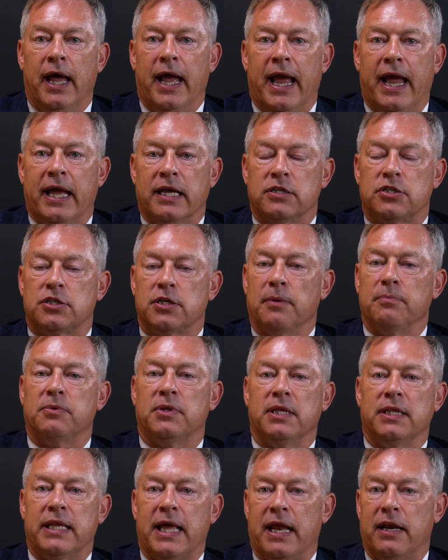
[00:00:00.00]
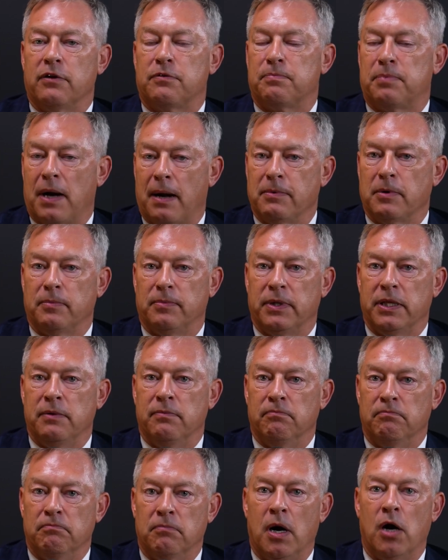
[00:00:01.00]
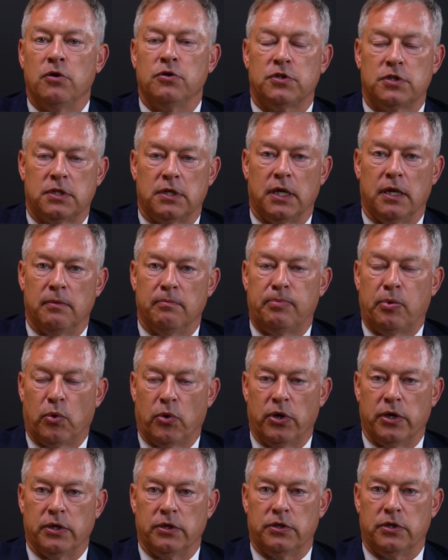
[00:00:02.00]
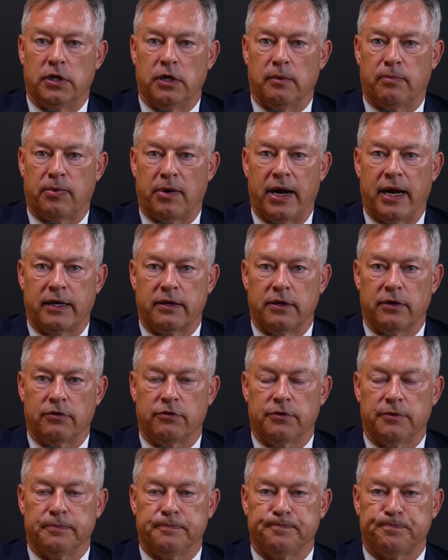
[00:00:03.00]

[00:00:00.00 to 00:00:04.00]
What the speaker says: and something that is probably most important to your practice.